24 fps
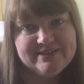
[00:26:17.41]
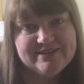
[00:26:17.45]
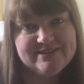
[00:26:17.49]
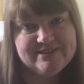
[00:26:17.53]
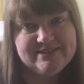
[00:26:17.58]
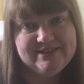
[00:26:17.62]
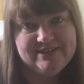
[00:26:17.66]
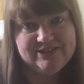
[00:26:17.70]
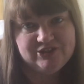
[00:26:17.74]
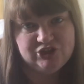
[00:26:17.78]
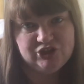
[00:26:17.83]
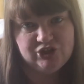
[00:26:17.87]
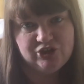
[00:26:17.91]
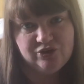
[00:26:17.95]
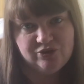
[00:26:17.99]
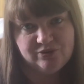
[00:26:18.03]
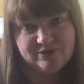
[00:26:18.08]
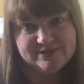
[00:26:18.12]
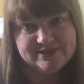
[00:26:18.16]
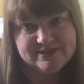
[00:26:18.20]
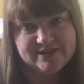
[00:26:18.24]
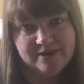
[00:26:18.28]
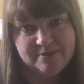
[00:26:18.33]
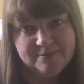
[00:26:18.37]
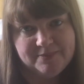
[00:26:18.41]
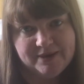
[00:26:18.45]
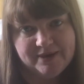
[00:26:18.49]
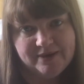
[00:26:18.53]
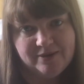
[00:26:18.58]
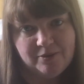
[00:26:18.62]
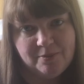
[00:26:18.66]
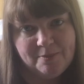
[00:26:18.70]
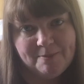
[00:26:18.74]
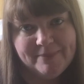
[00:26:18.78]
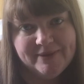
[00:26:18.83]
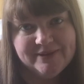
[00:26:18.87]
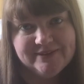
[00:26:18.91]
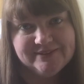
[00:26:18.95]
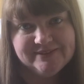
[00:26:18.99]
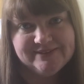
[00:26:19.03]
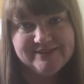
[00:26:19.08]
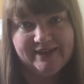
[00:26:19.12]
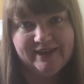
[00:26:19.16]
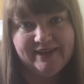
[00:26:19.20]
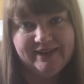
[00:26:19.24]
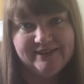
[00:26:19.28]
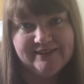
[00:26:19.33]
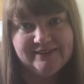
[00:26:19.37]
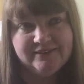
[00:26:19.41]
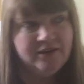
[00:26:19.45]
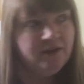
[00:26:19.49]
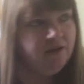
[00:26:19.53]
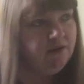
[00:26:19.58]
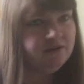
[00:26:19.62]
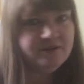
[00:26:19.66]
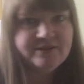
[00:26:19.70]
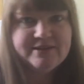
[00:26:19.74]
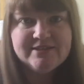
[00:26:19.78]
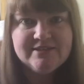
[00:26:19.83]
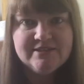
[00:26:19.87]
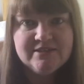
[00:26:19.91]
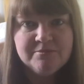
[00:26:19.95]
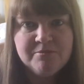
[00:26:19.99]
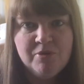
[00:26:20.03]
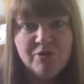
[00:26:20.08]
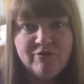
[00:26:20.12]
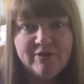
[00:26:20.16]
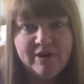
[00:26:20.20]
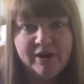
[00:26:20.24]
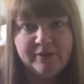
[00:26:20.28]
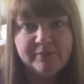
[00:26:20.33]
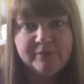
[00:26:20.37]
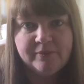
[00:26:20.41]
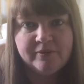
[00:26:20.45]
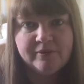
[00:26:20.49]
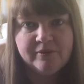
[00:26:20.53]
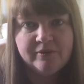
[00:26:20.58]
Stitch Along is coming out on Monday. That's tomorrow.